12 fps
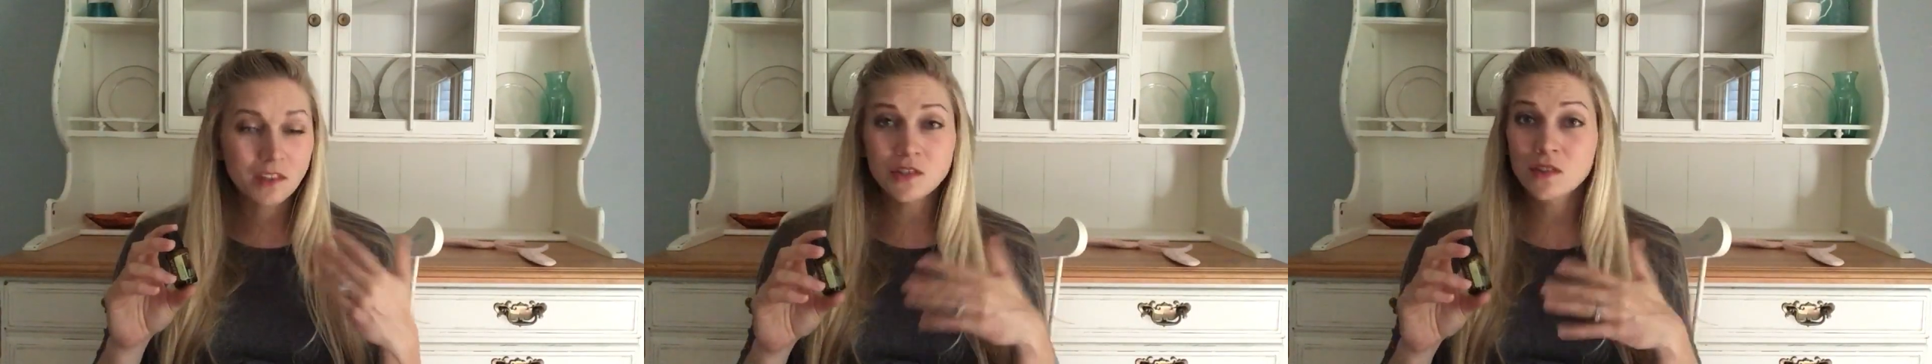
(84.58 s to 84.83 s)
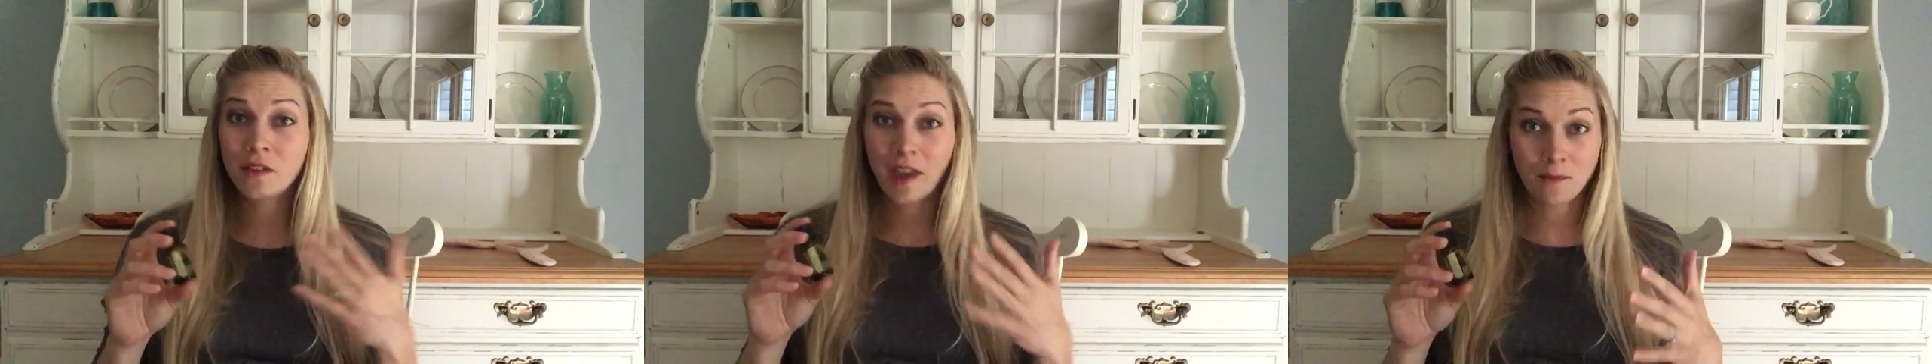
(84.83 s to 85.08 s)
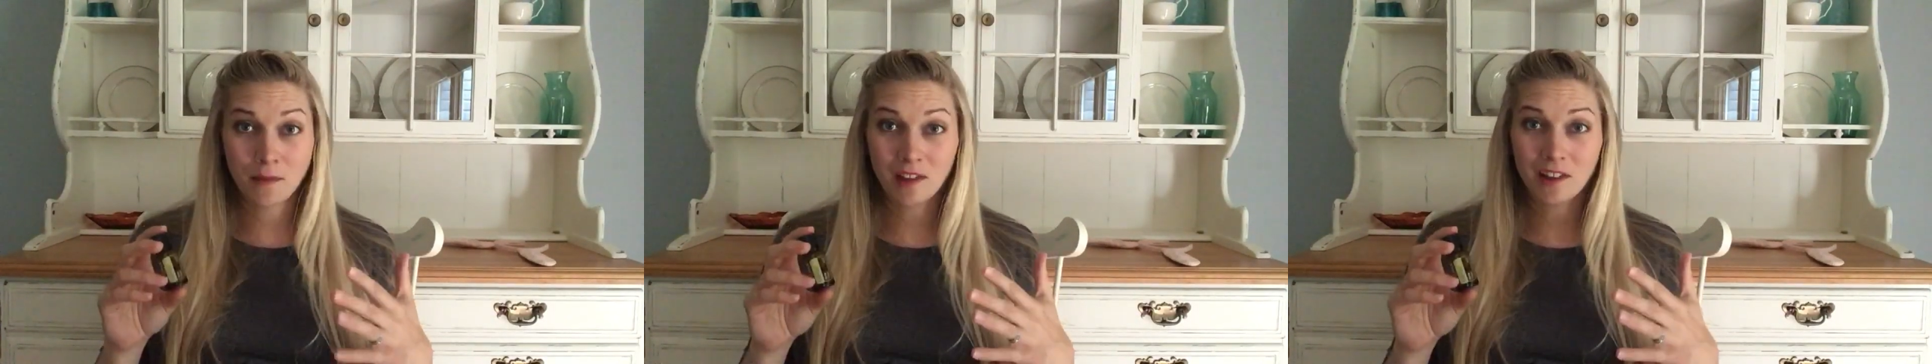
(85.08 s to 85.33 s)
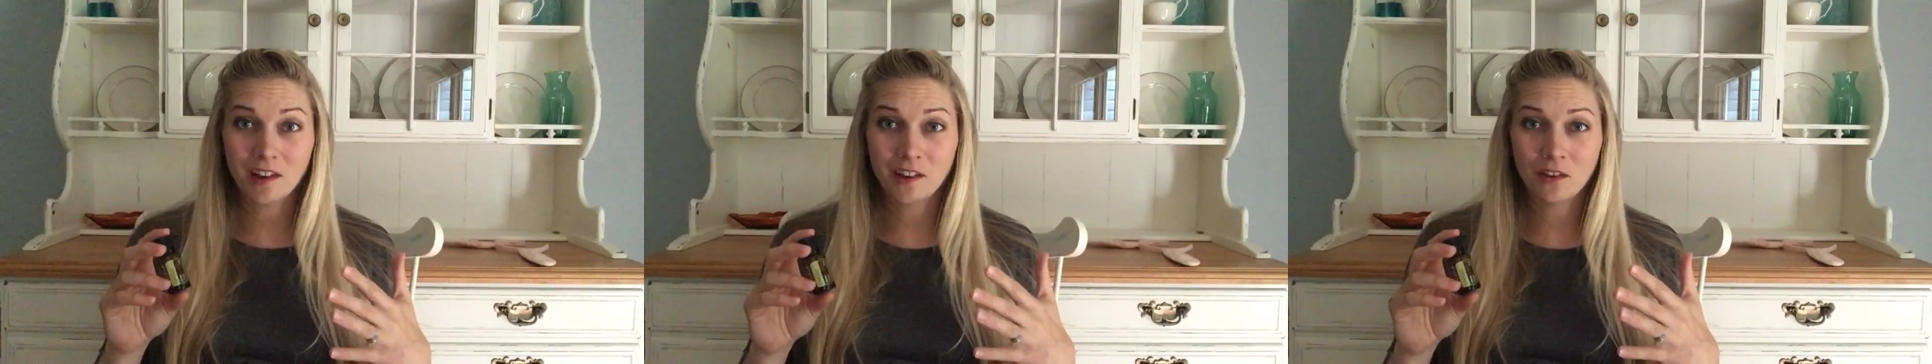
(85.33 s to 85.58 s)
So you can
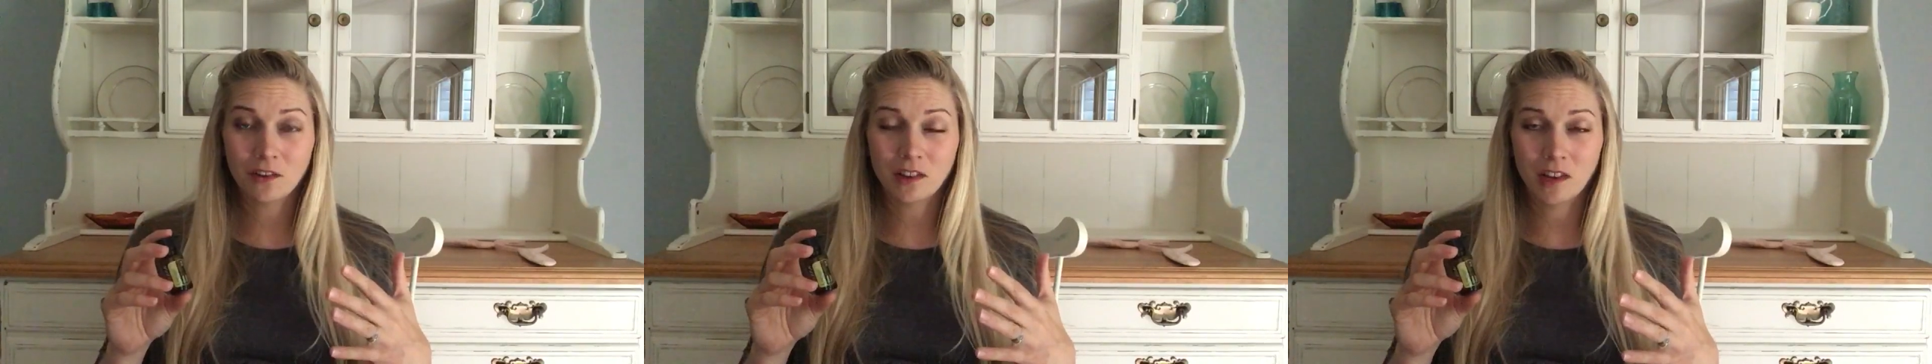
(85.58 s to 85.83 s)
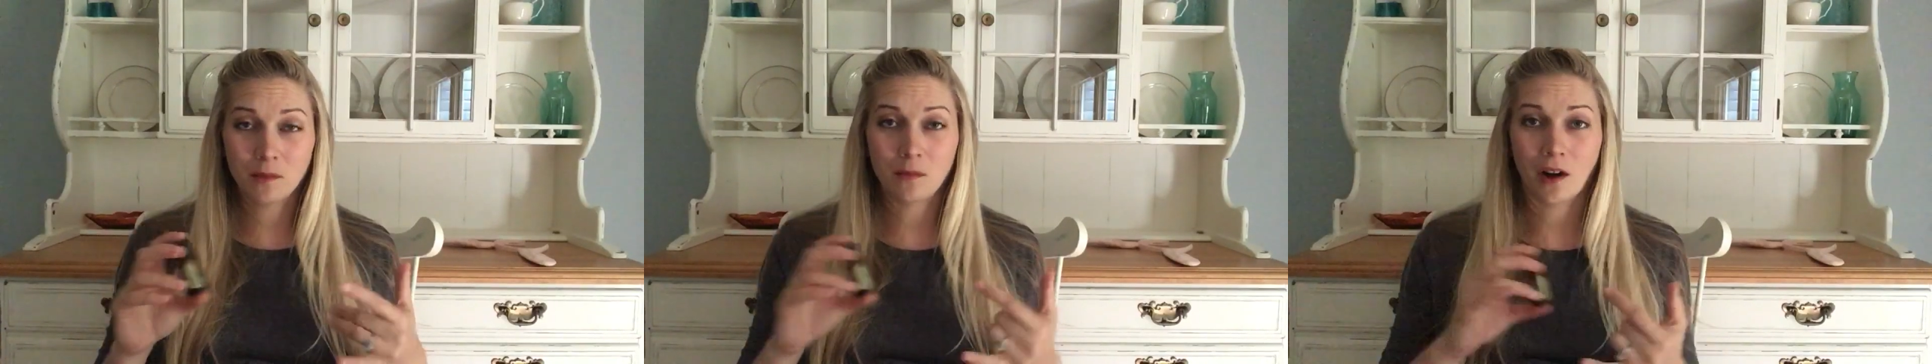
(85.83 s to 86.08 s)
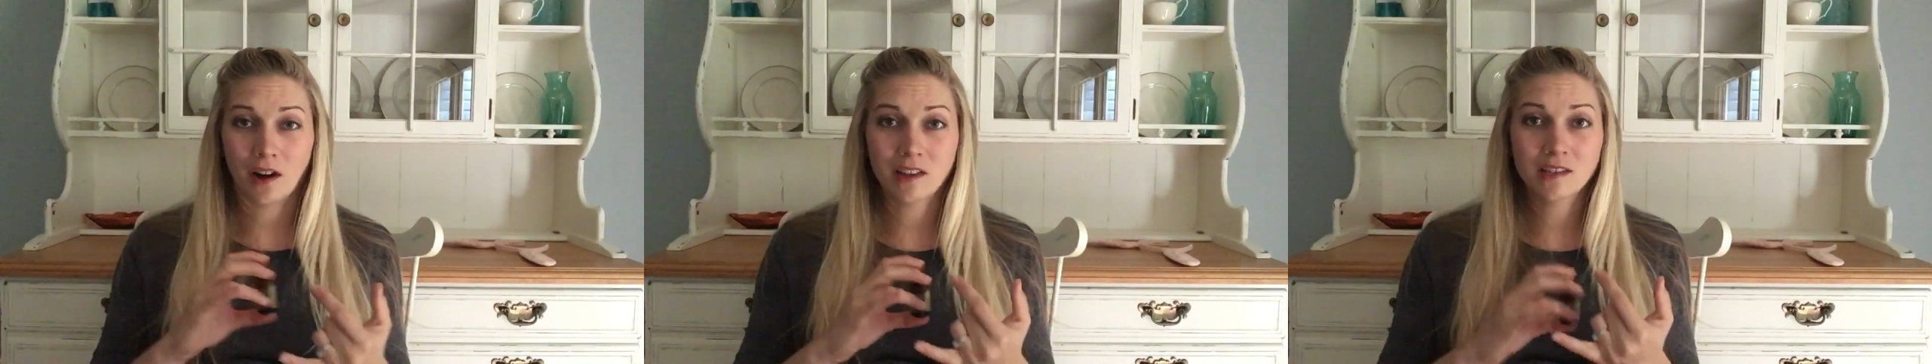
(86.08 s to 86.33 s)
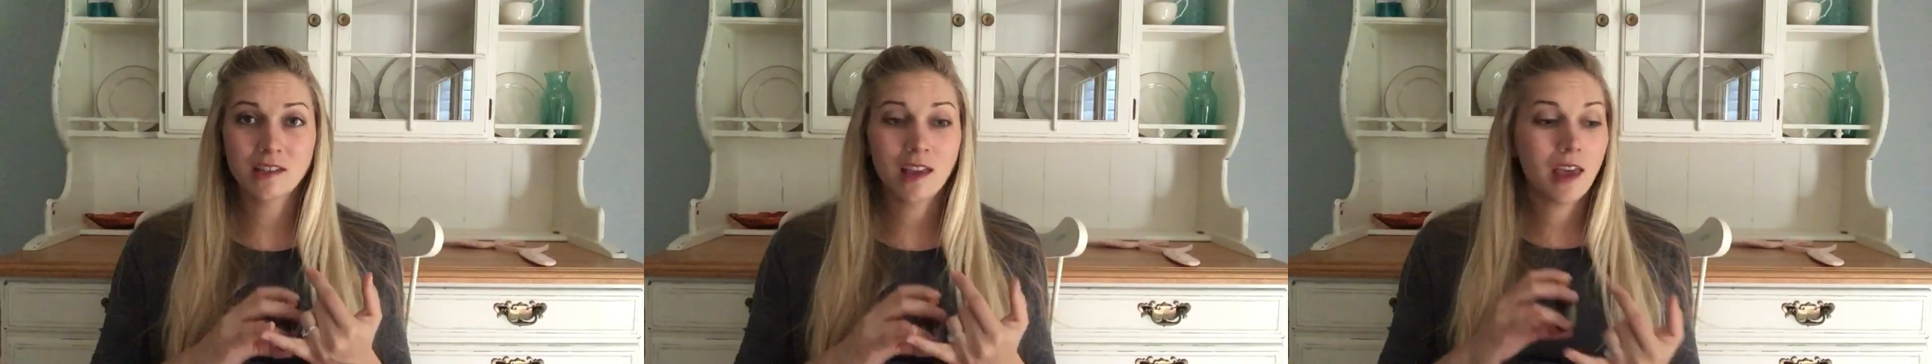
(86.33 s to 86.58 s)
make a lot of your own cleaning
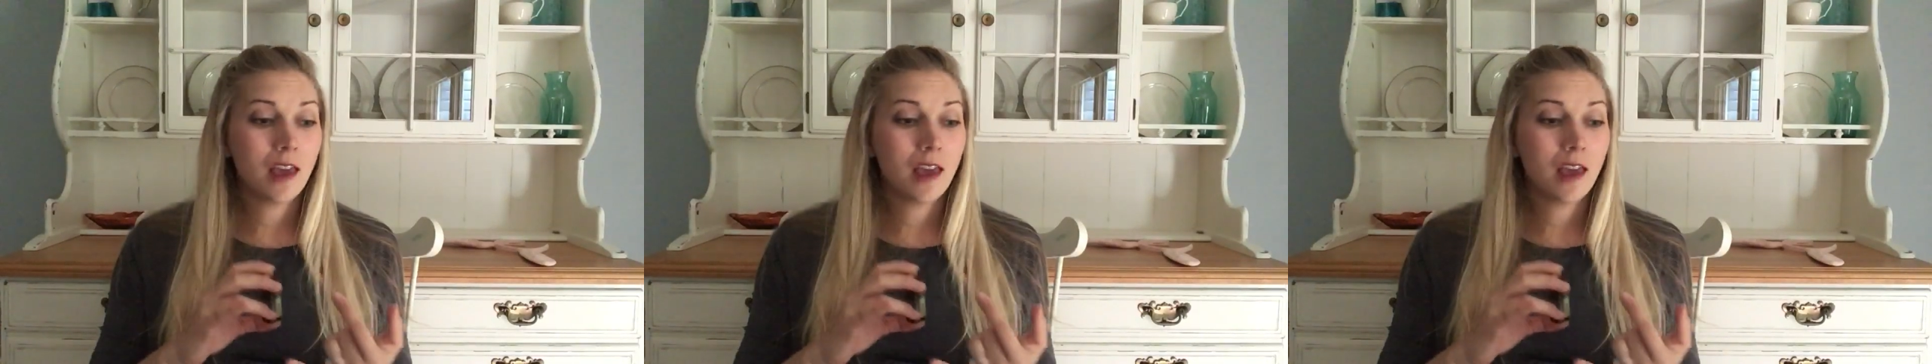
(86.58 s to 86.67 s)
products,